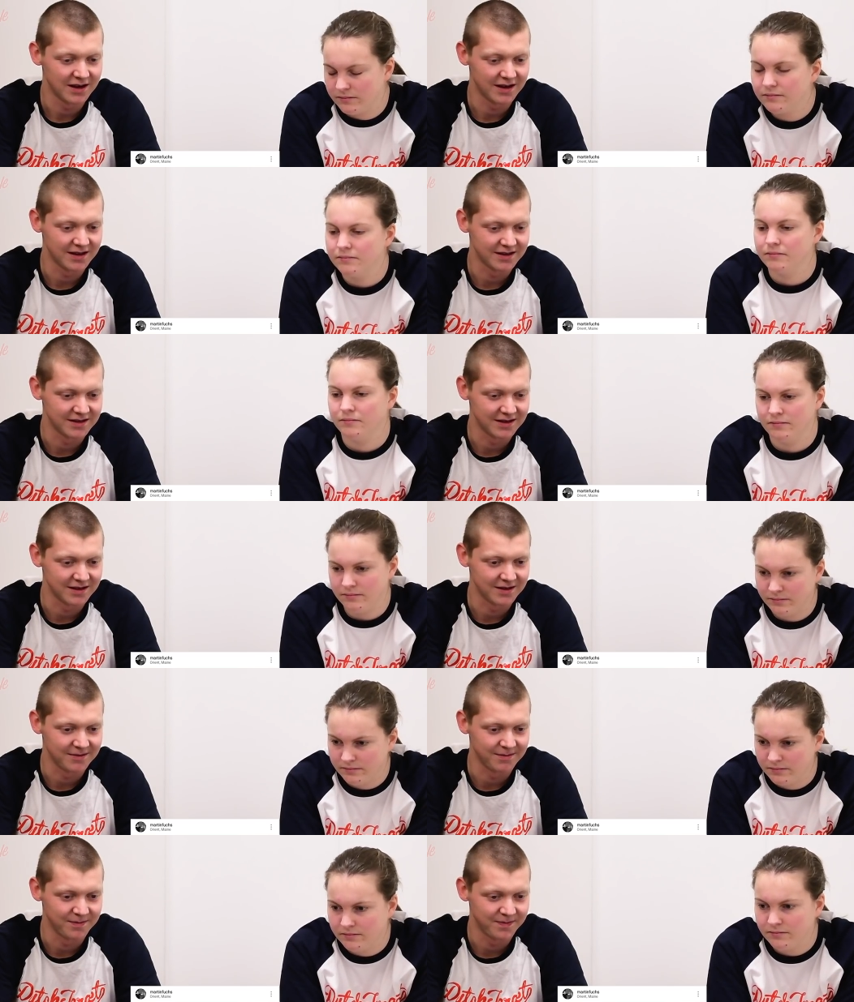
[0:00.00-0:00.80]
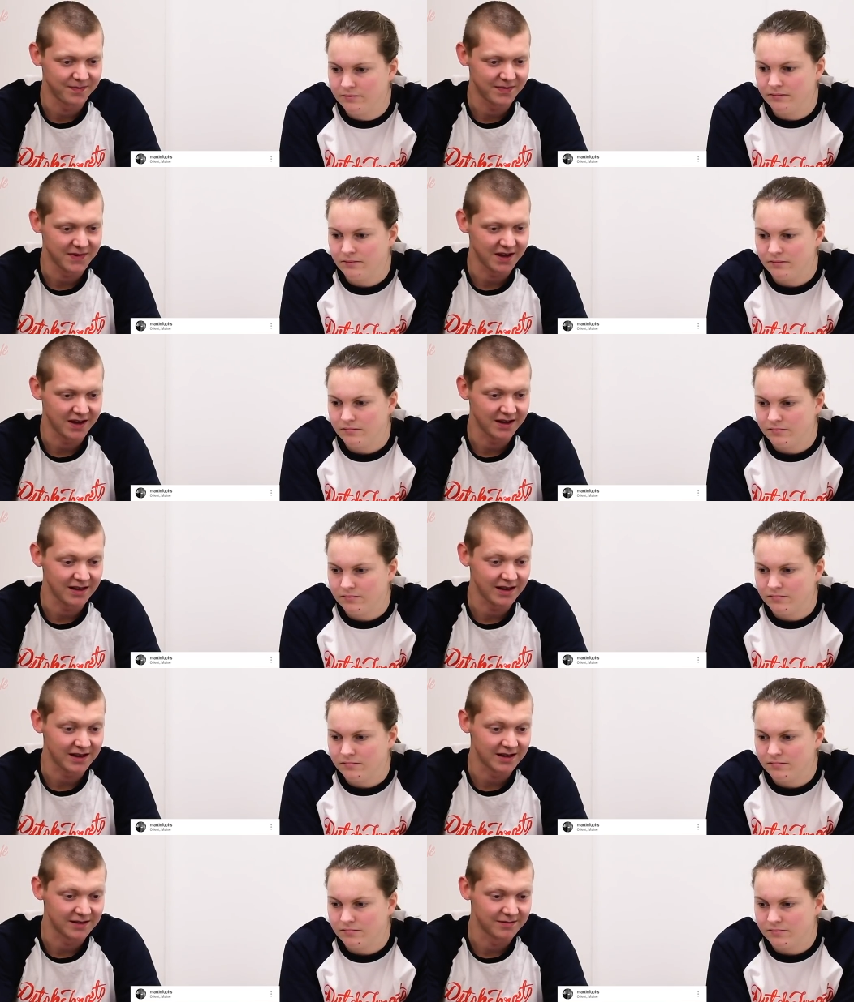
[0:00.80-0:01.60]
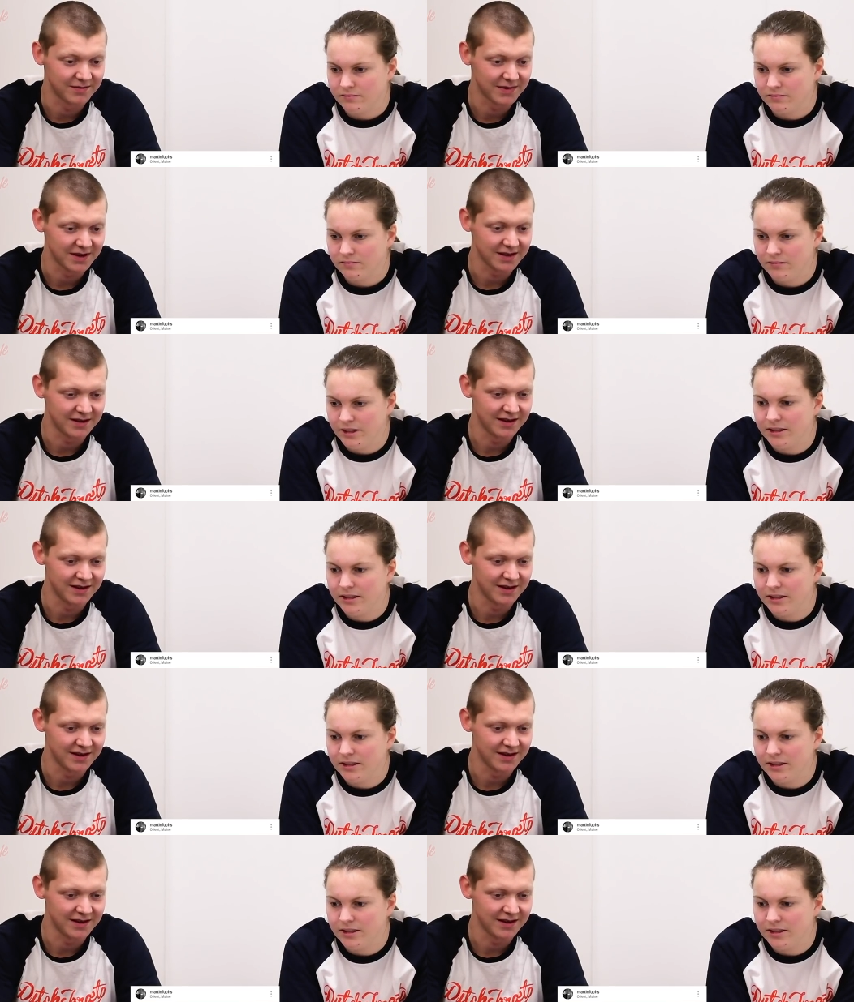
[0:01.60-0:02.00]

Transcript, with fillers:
Speaker 1: and um, yeah, I like it. It,